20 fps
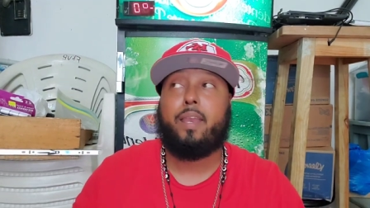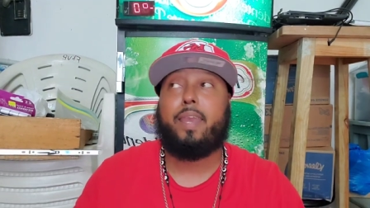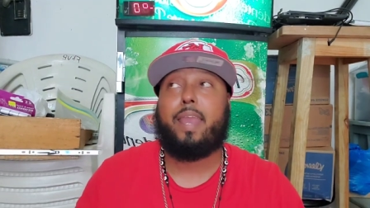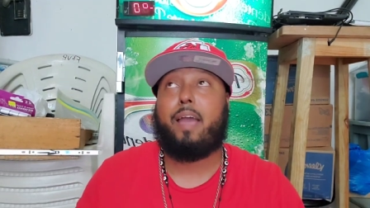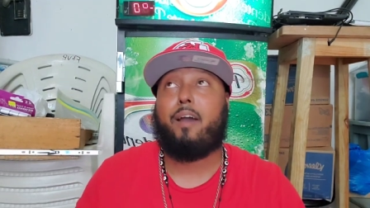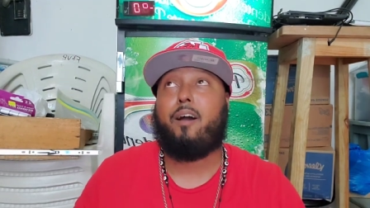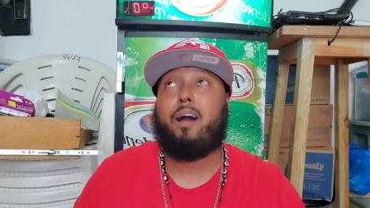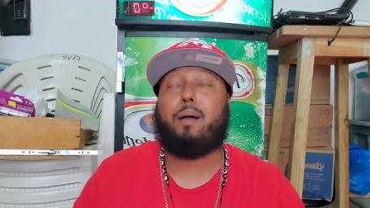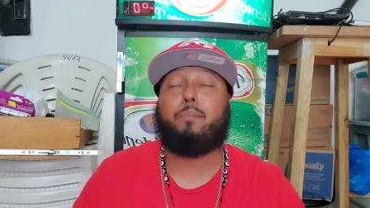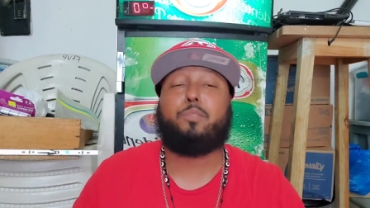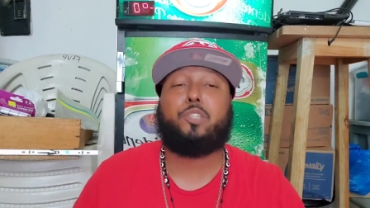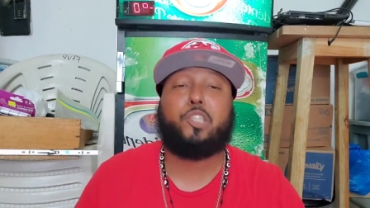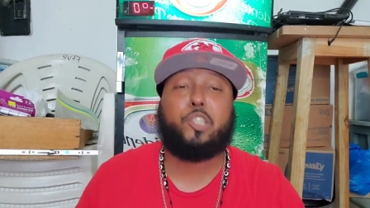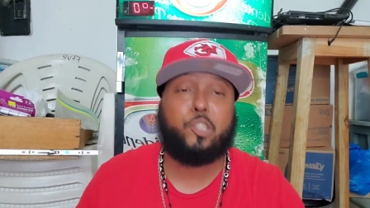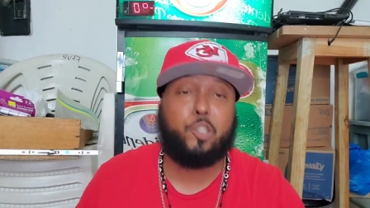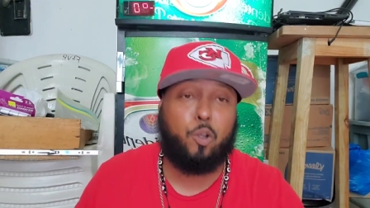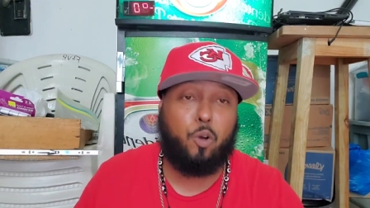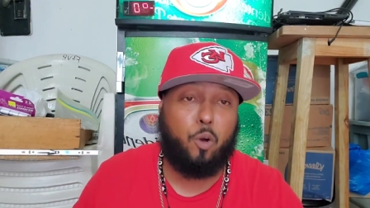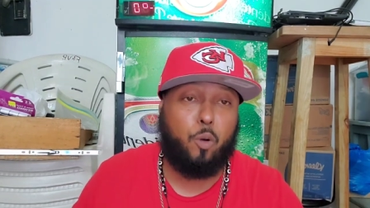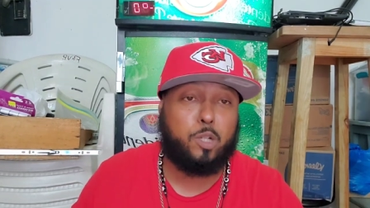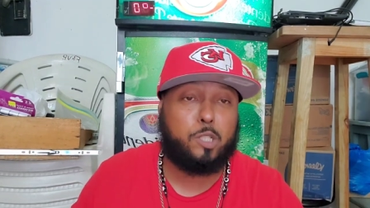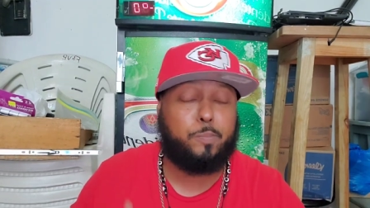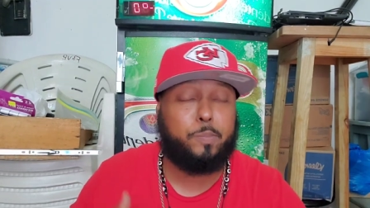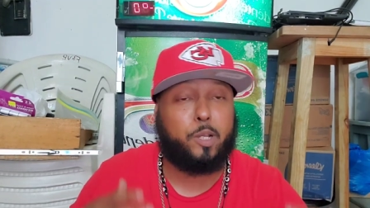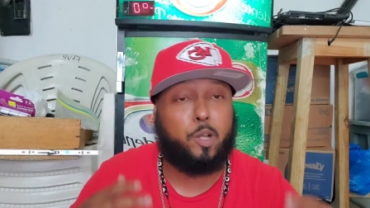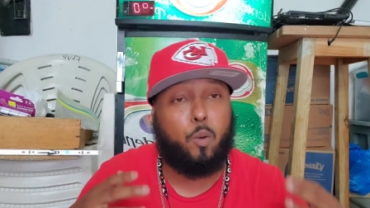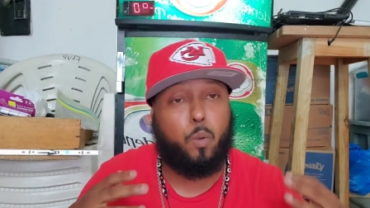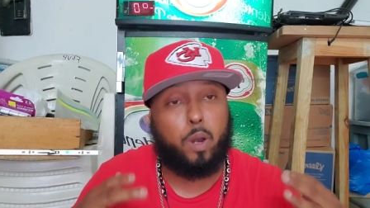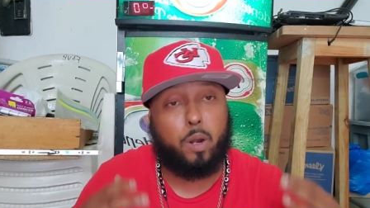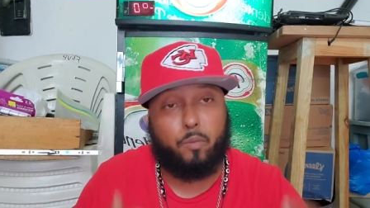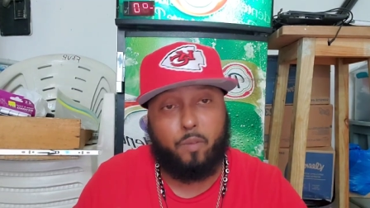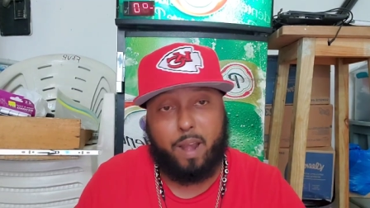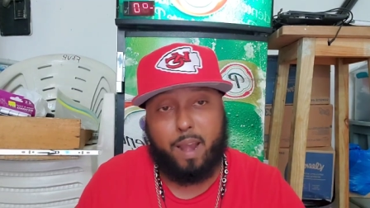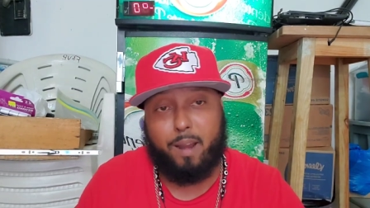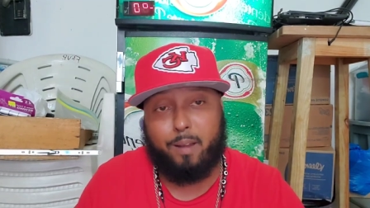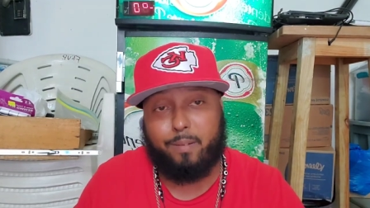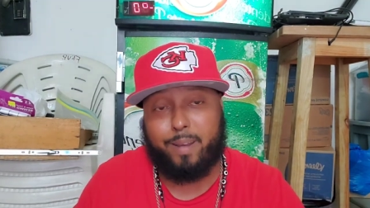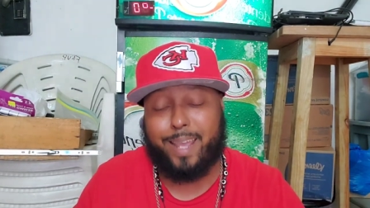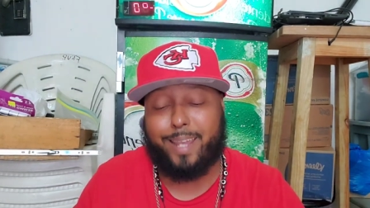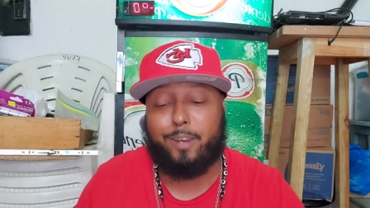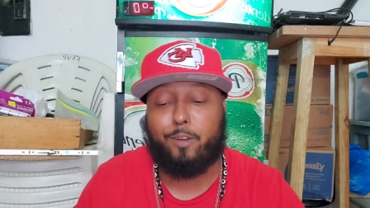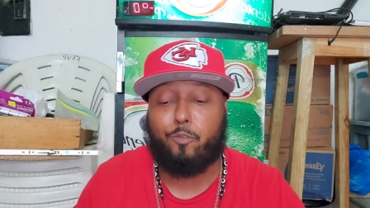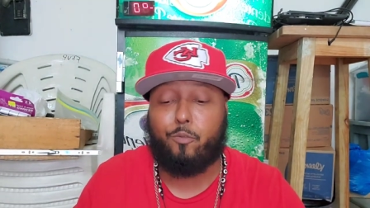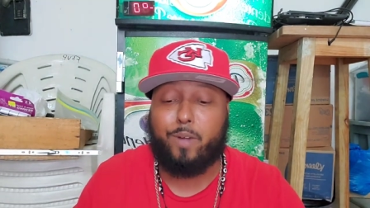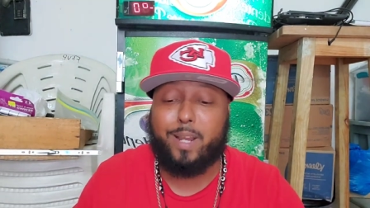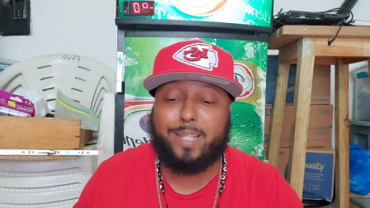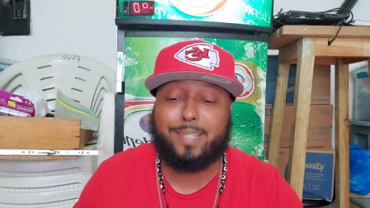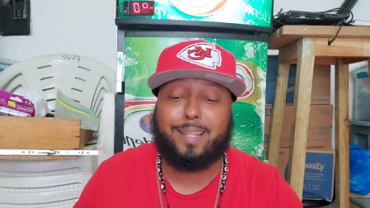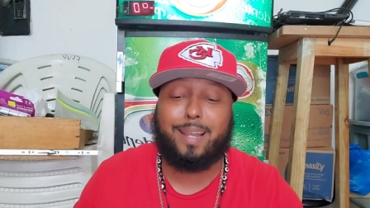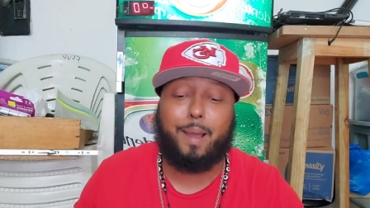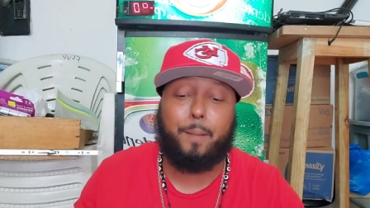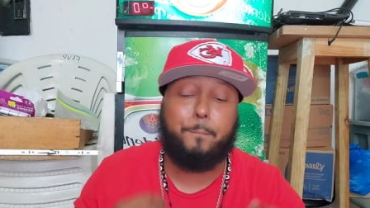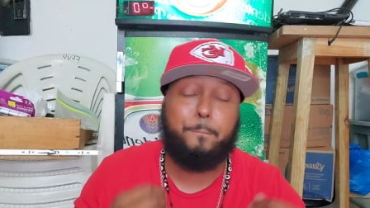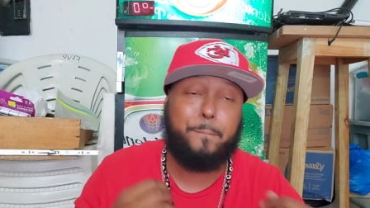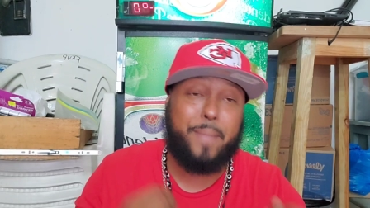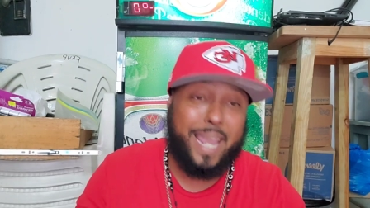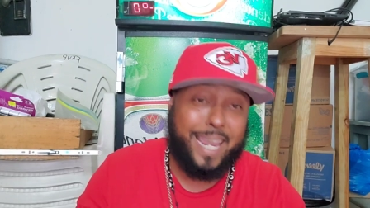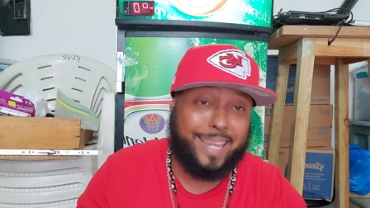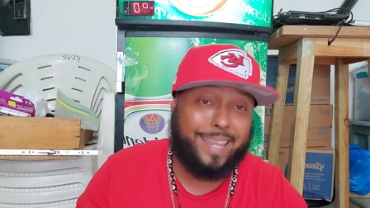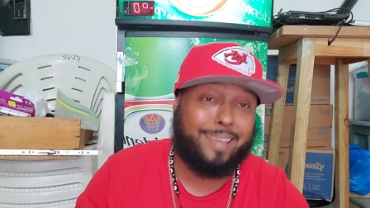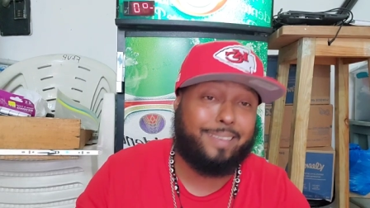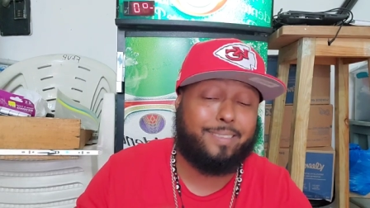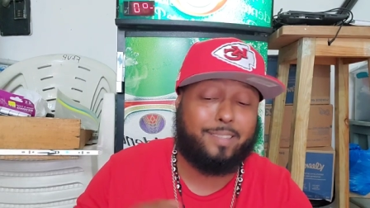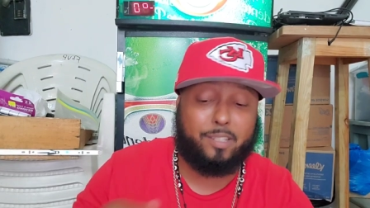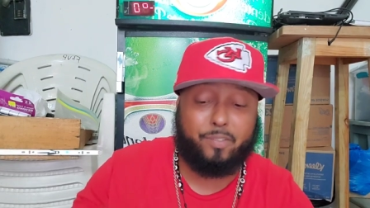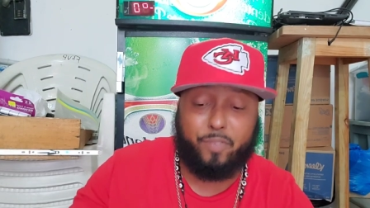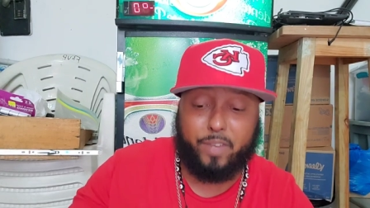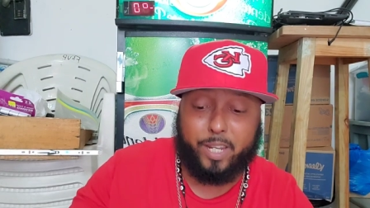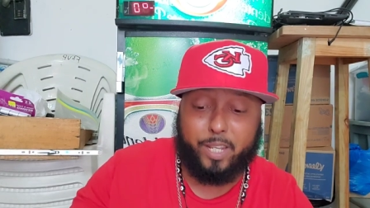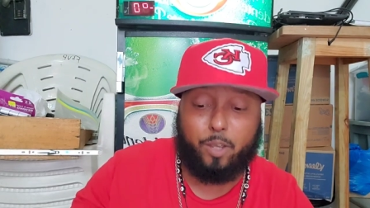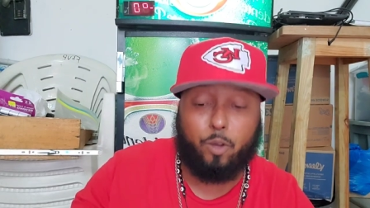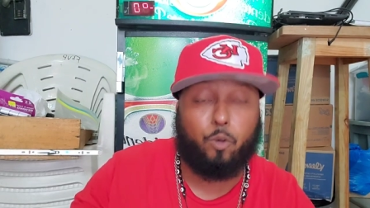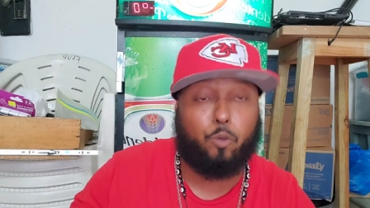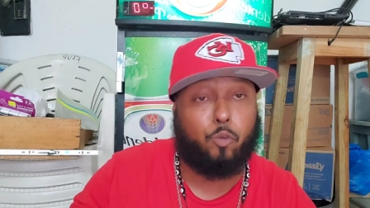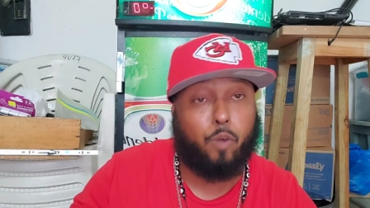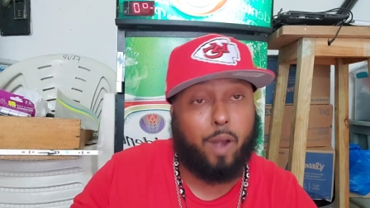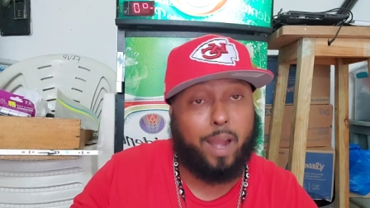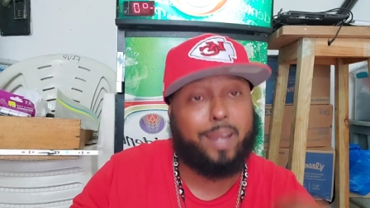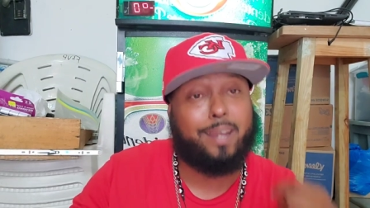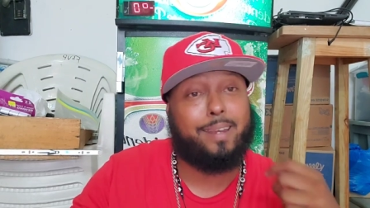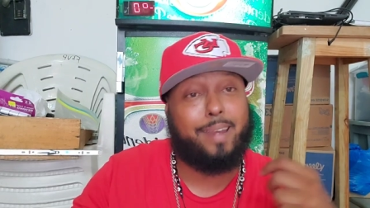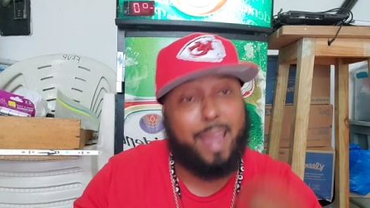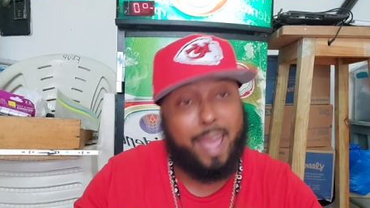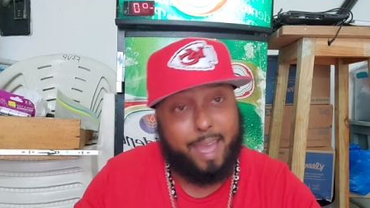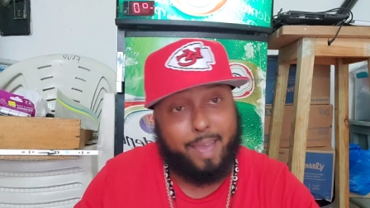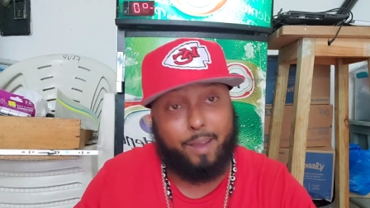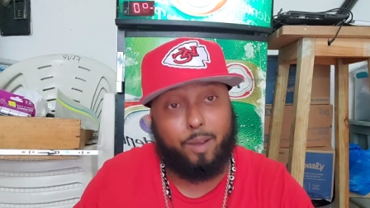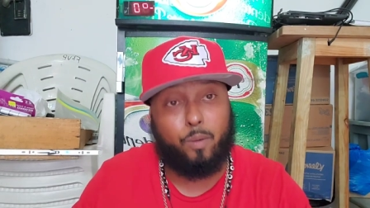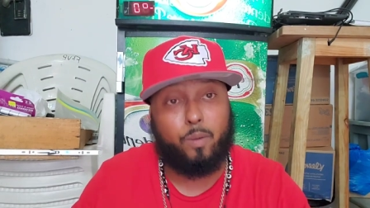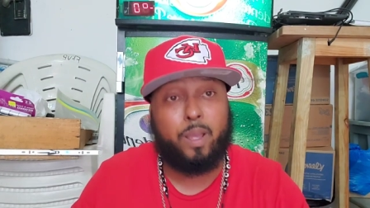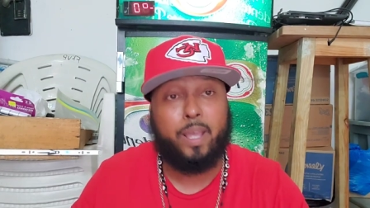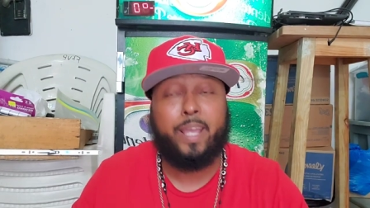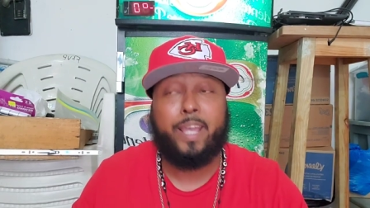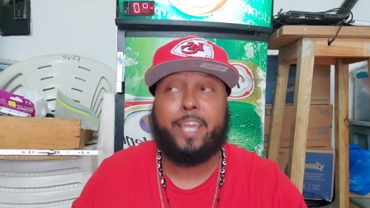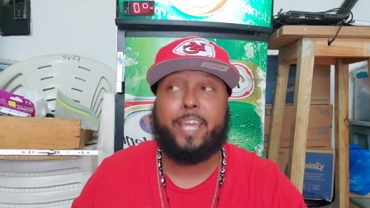Now, I'm sure what's been going around, and the reason I'm making this video right now